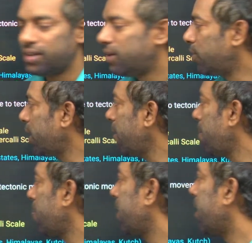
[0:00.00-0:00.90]
Okay,
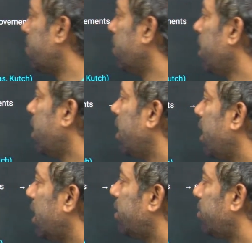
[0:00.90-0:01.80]
yeah,
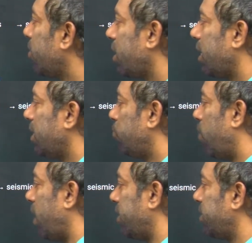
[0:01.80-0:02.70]
earthquake is
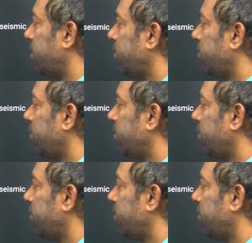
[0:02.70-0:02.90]
what?